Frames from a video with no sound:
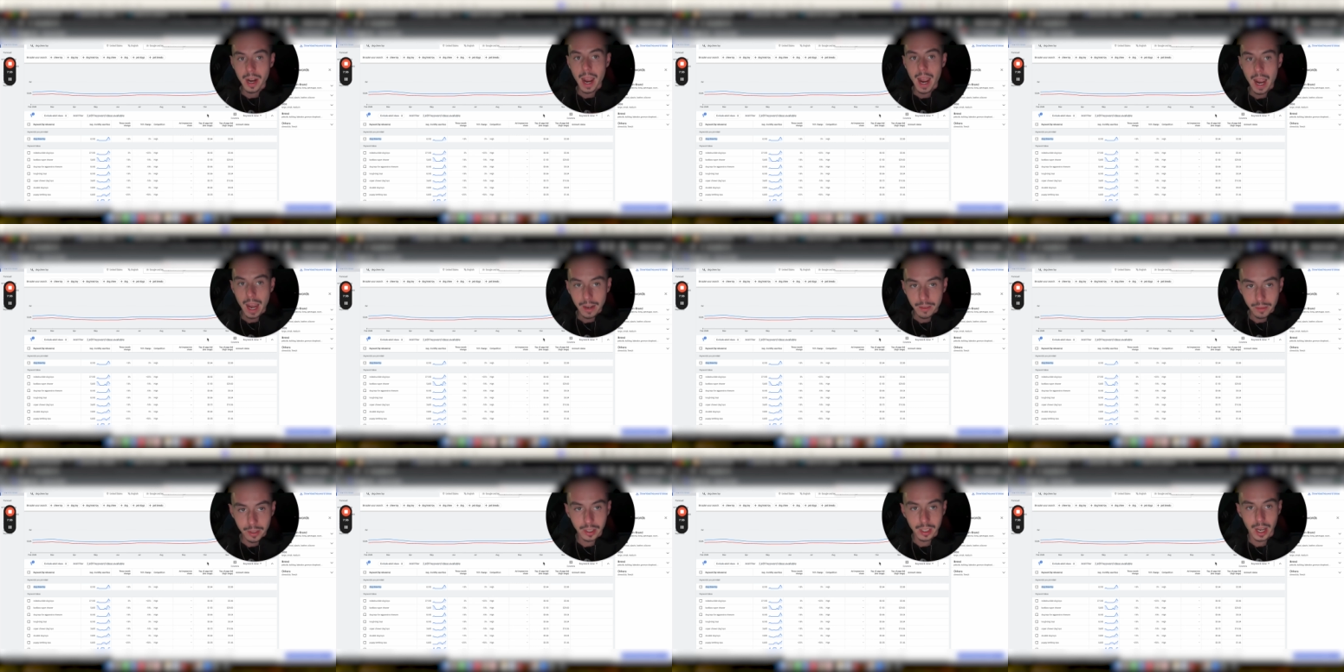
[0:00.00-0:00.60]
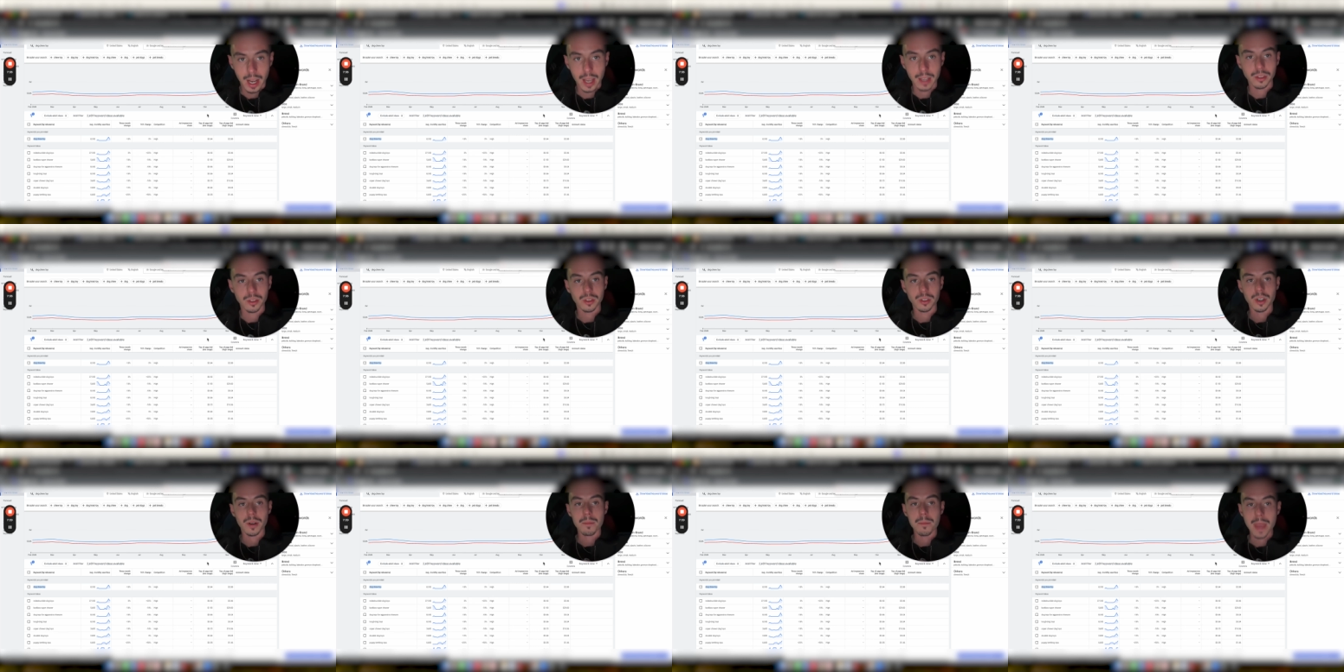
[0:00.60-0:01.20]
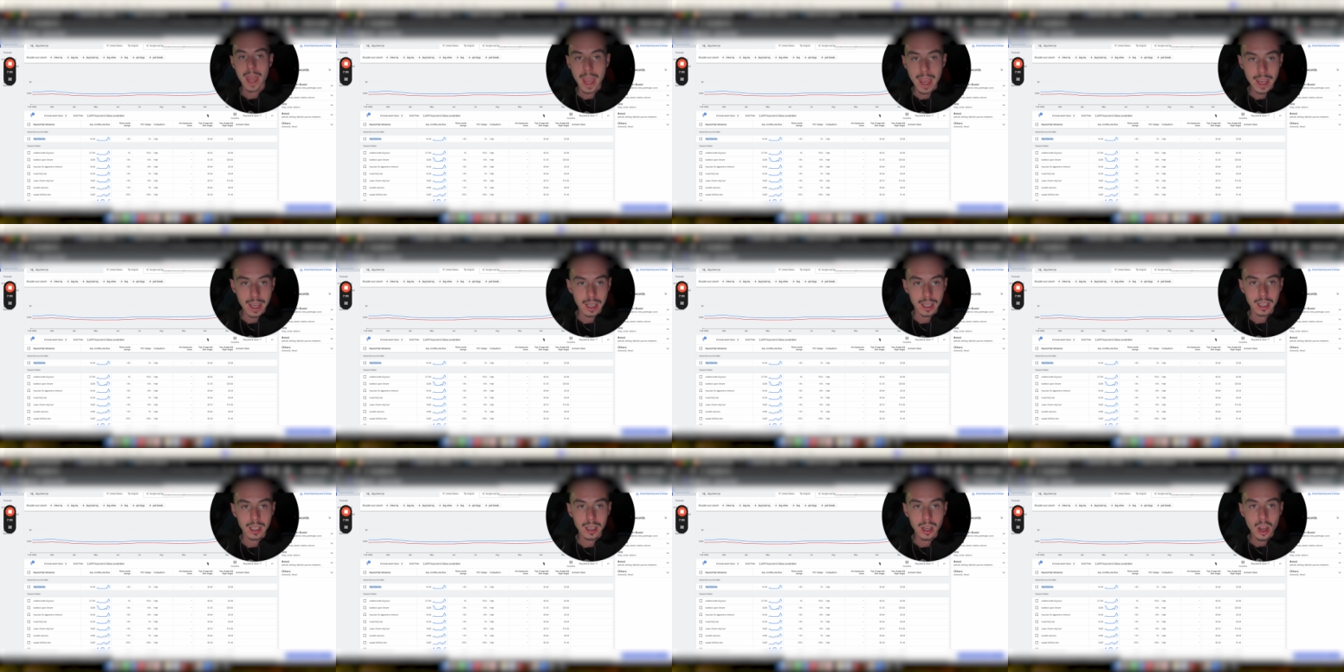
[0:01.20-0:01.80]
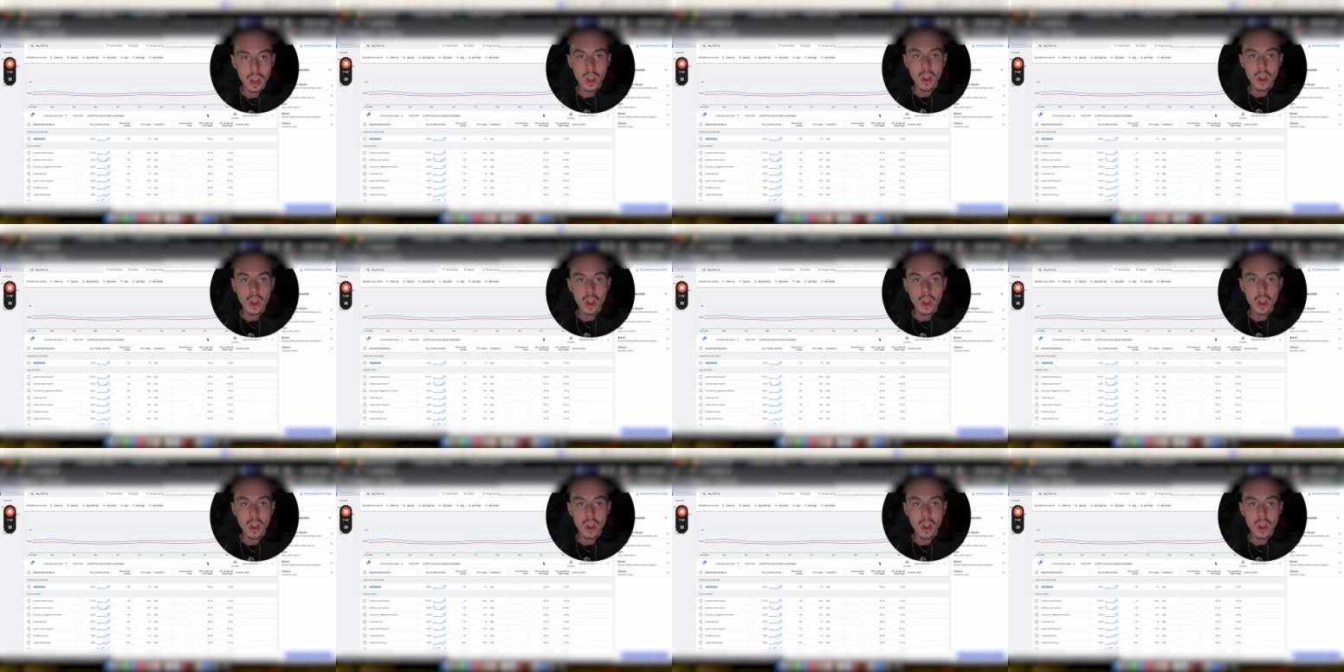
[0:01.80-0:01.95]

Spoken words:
advertisers are paying